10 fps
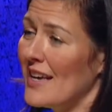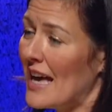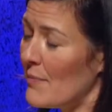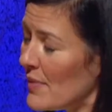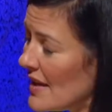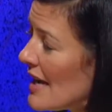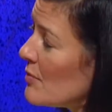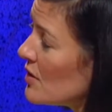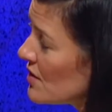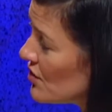and be
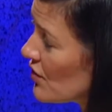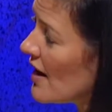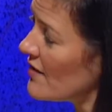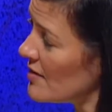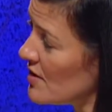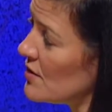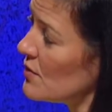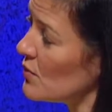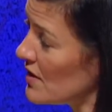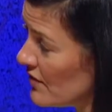able to drive them
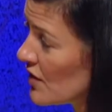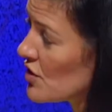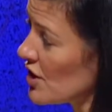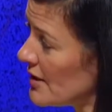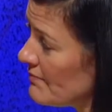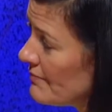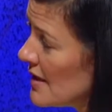to conversion.